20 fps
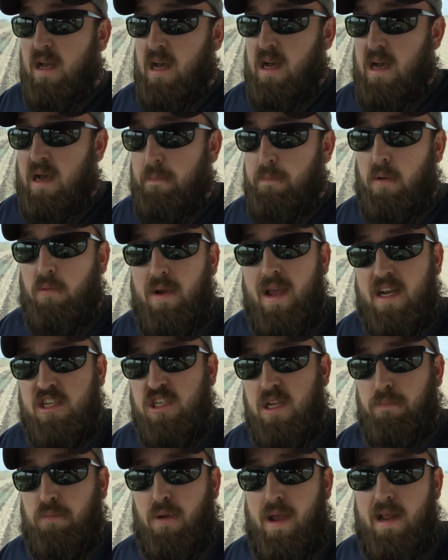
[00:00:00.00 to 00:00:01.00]
But we
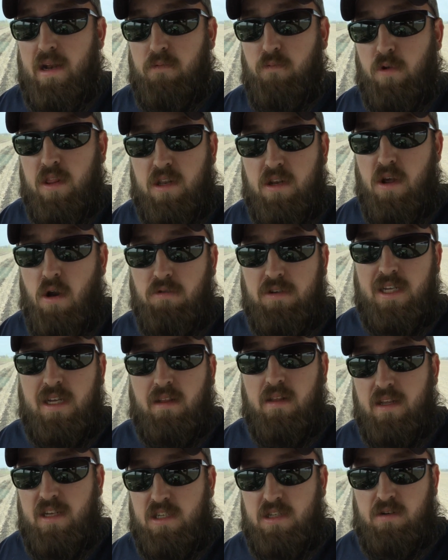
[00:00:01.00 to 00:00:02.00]
actually plant with no
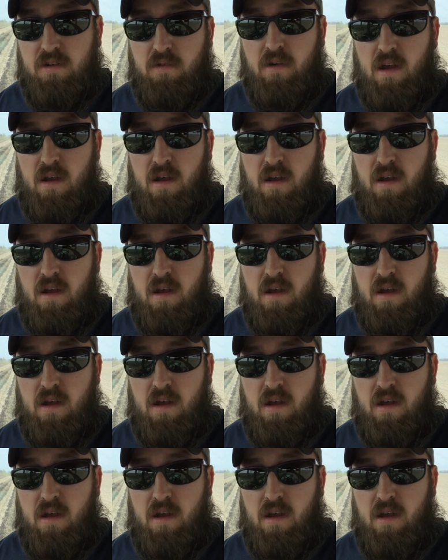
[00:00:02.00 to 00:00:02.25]
tillage